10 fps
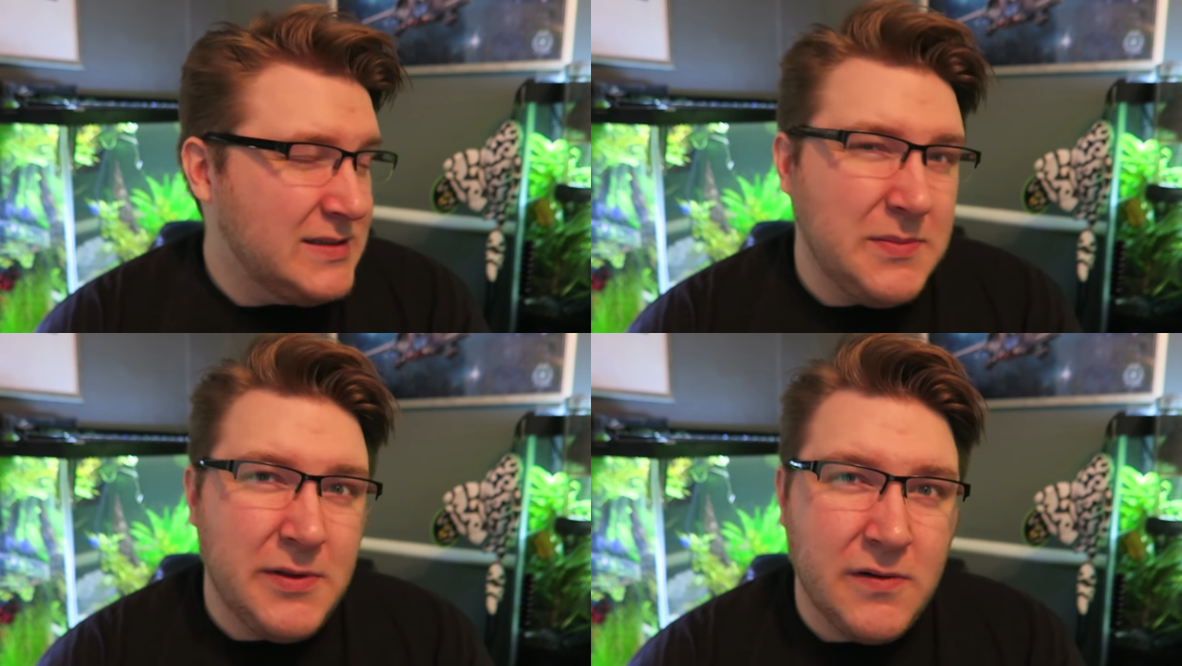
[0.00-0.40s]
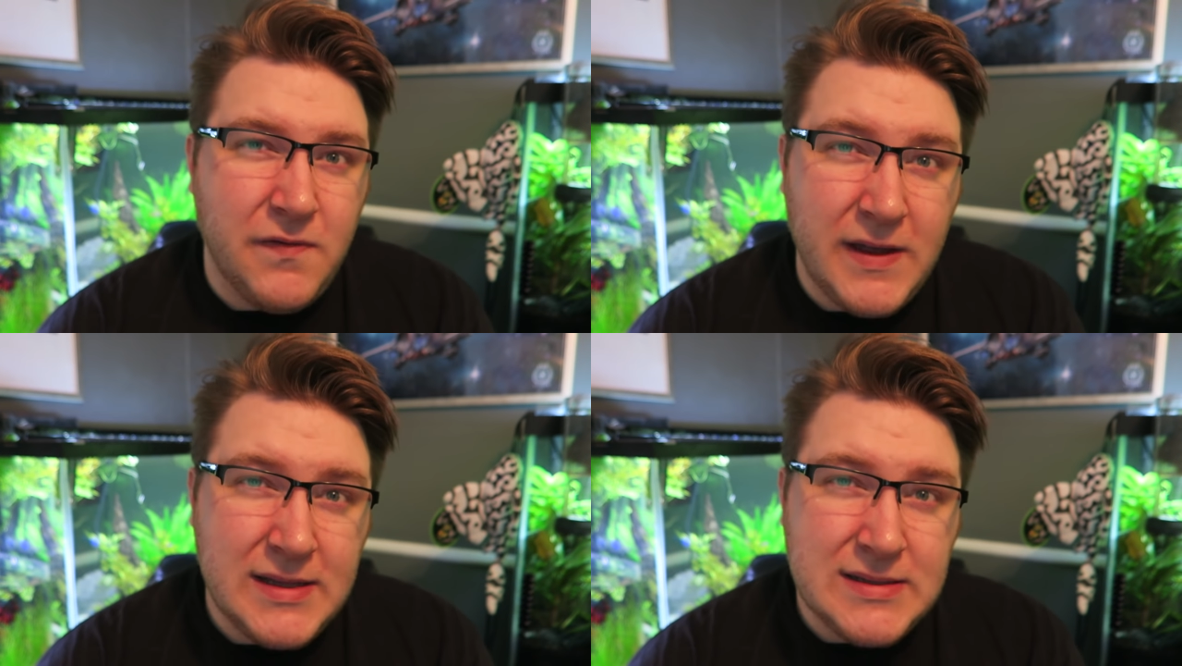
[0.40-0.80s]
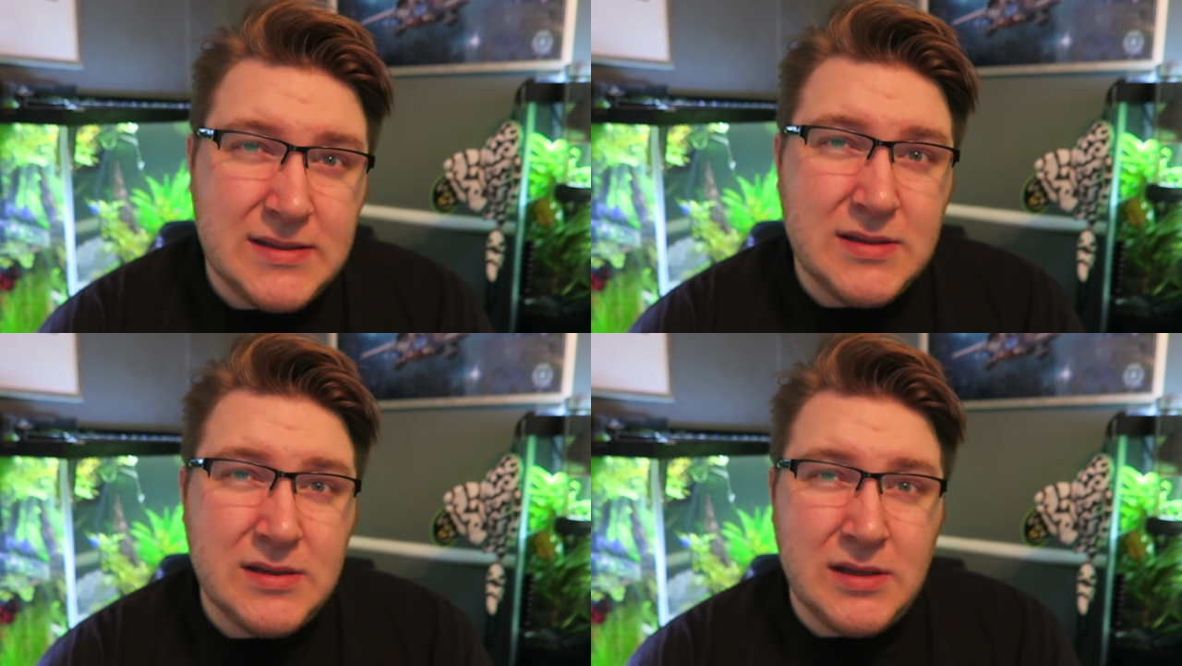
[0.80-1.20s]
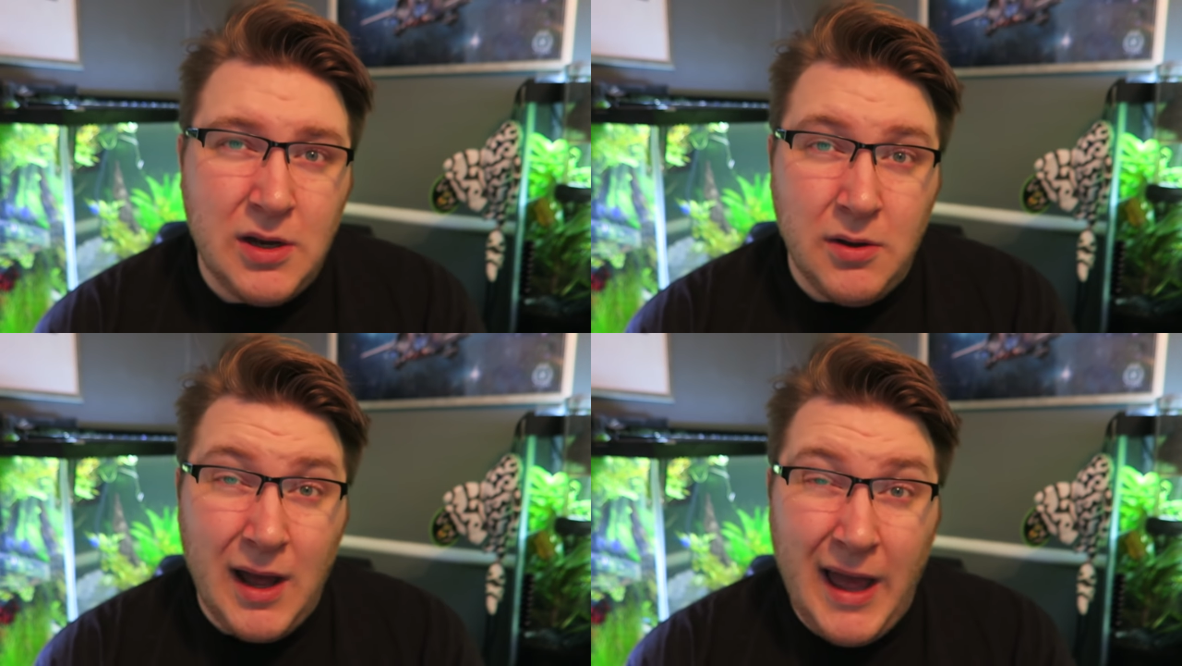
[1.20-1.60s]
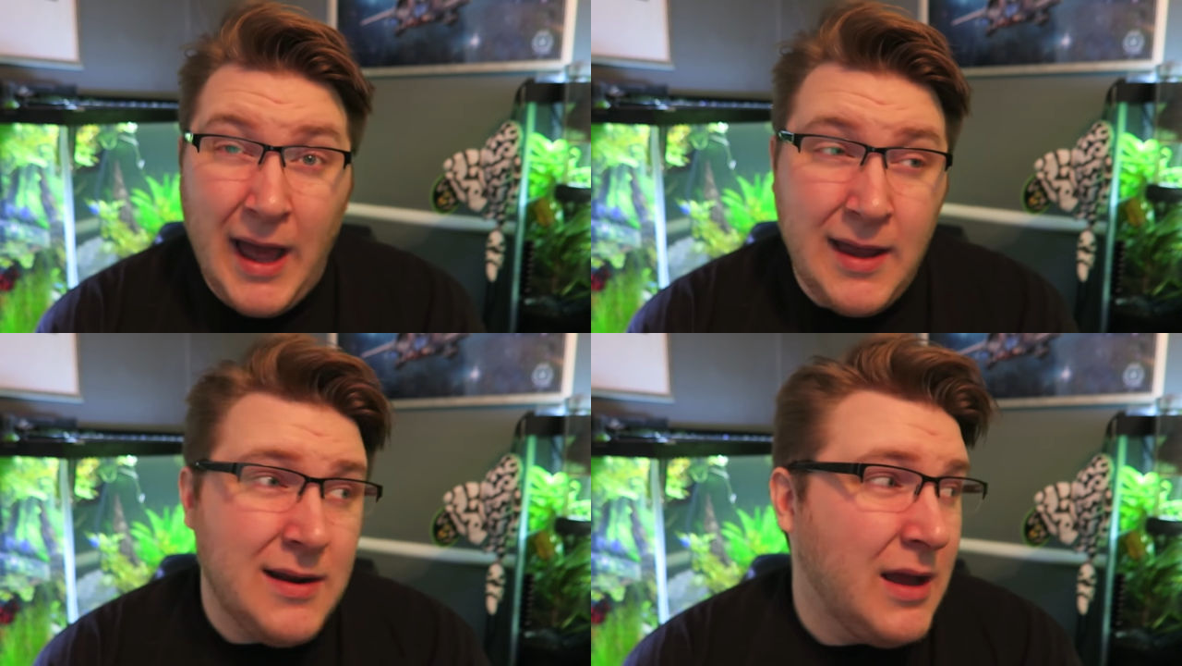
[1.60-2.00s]
some of their fins, you know, I,
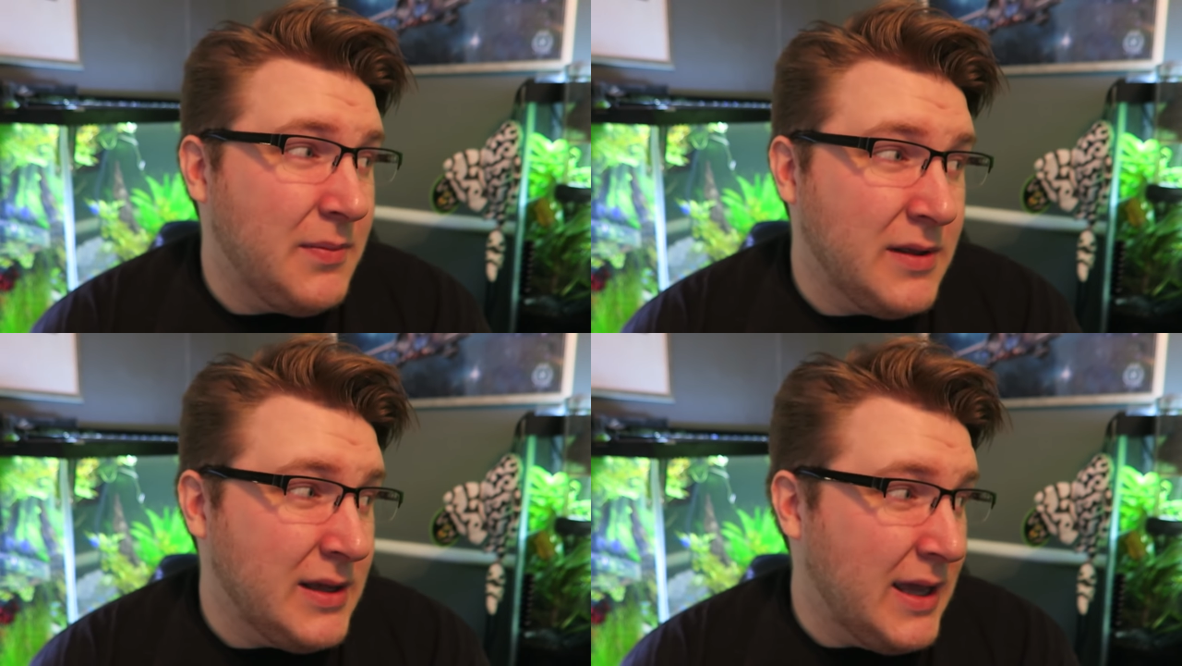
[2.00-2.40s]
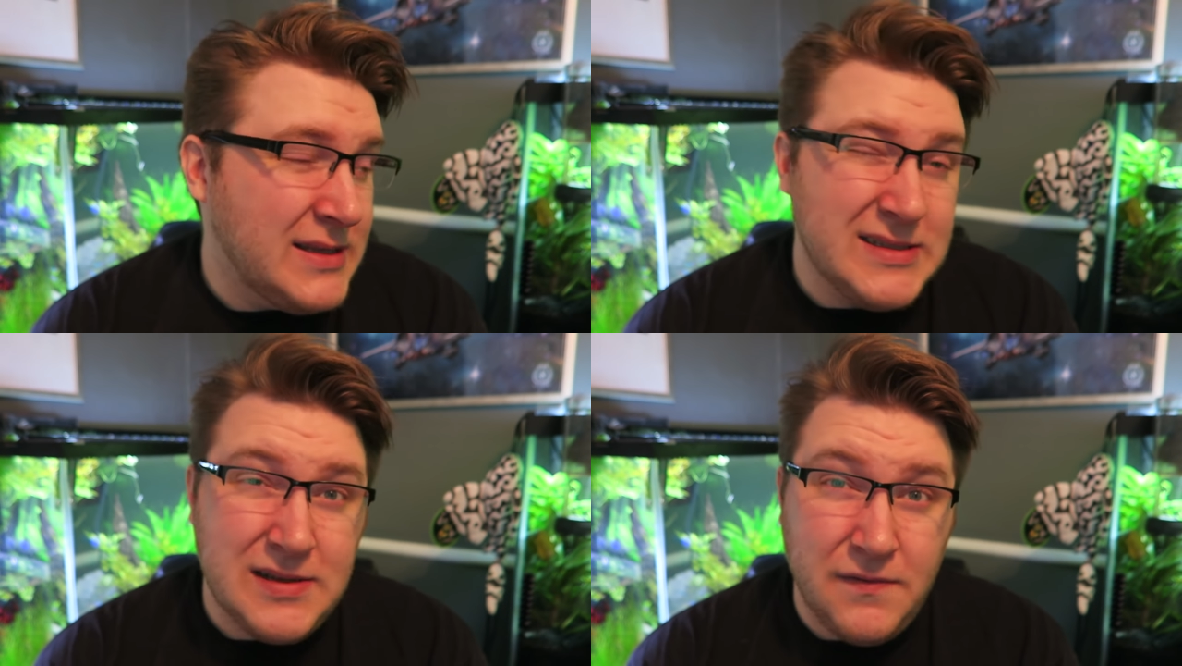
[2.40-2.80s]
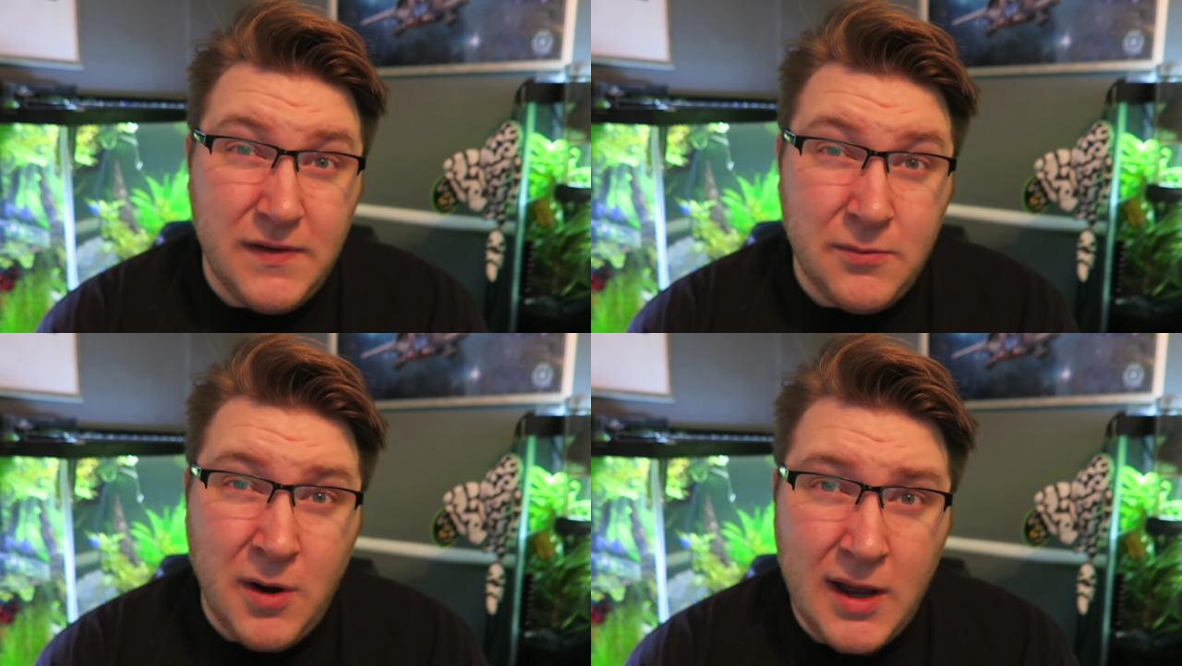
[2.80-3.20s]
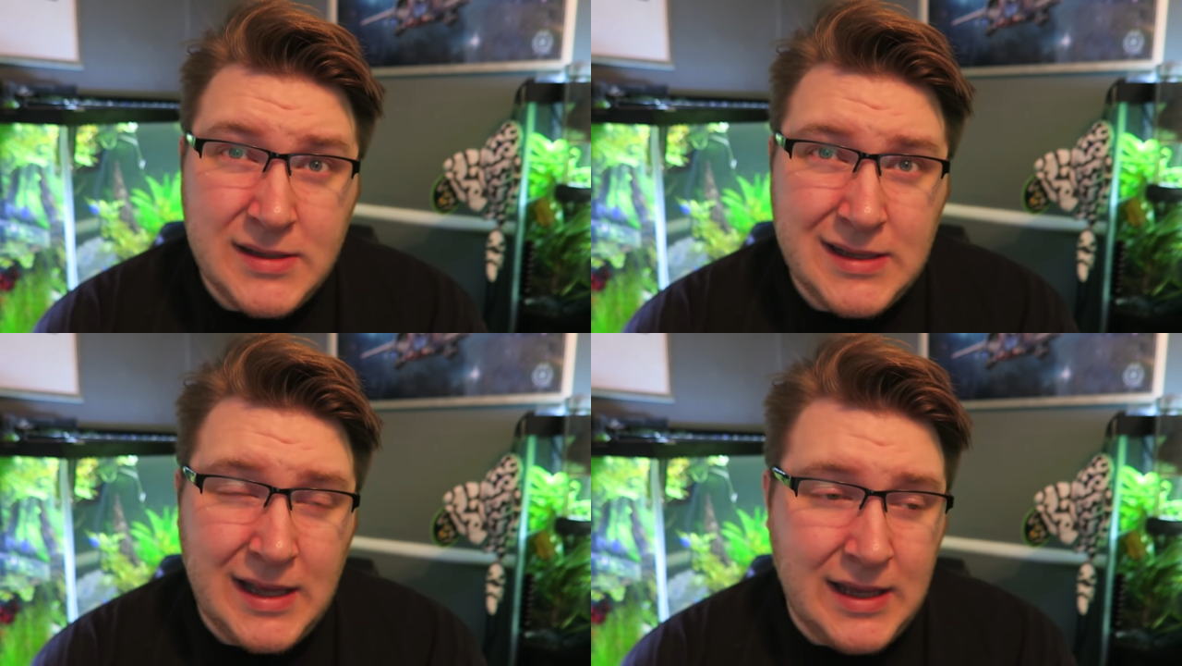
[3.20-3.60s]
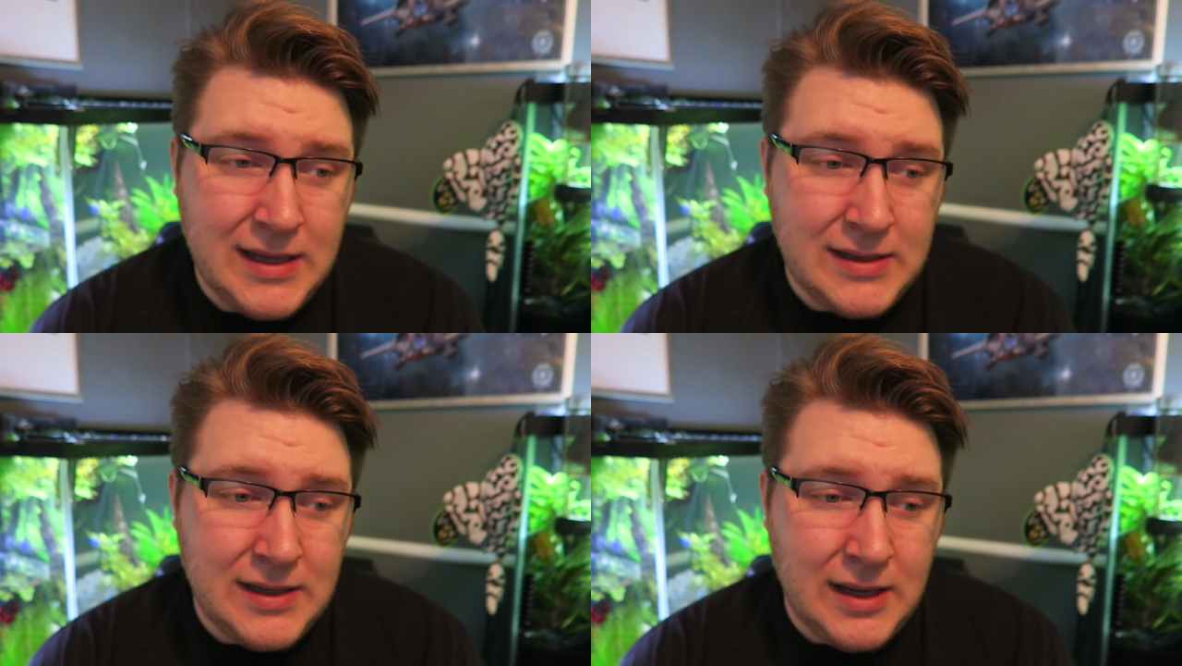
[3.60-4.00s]
I had a couple of cases of fin rot
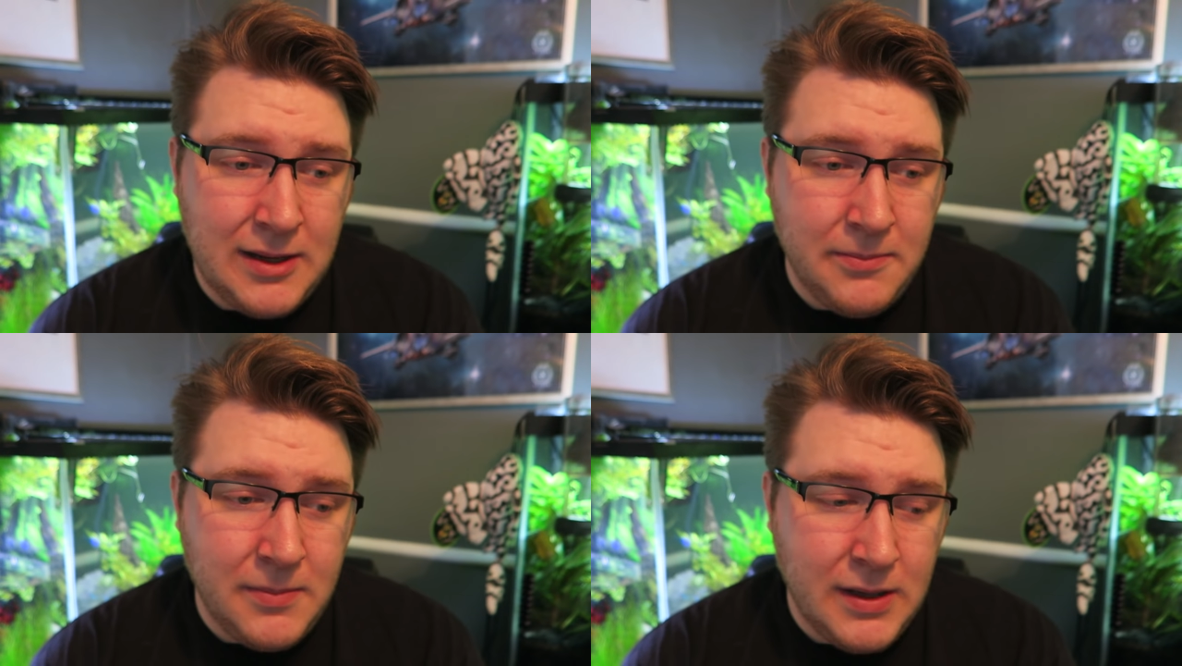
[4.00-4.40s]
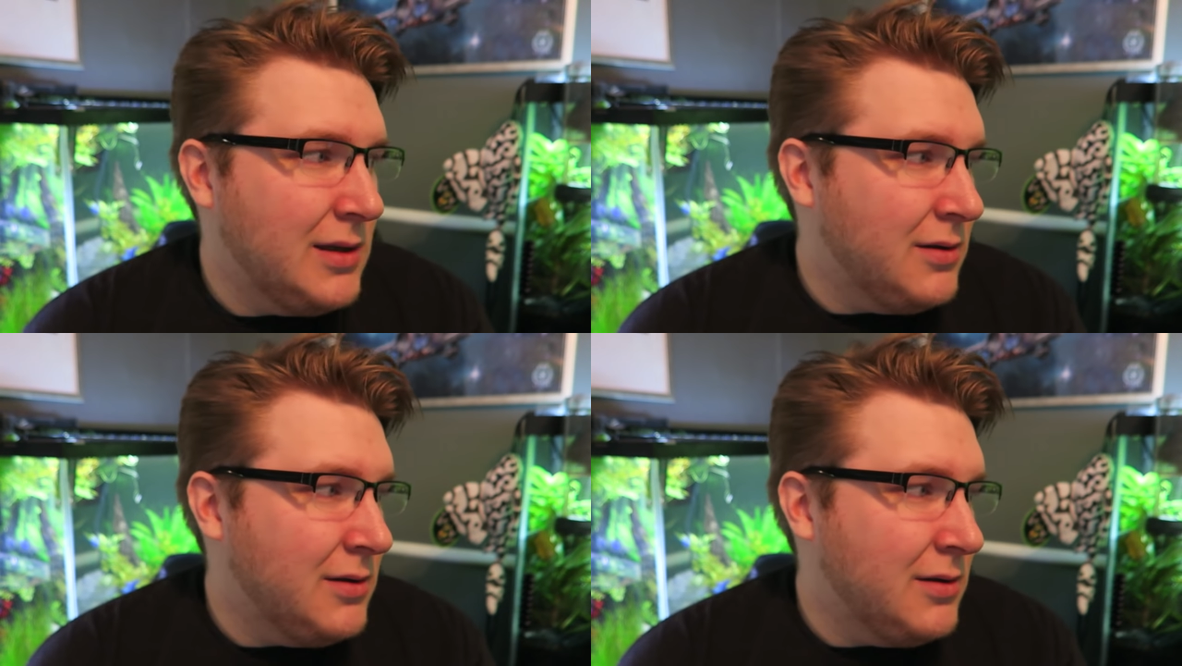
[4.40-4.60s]
and, um,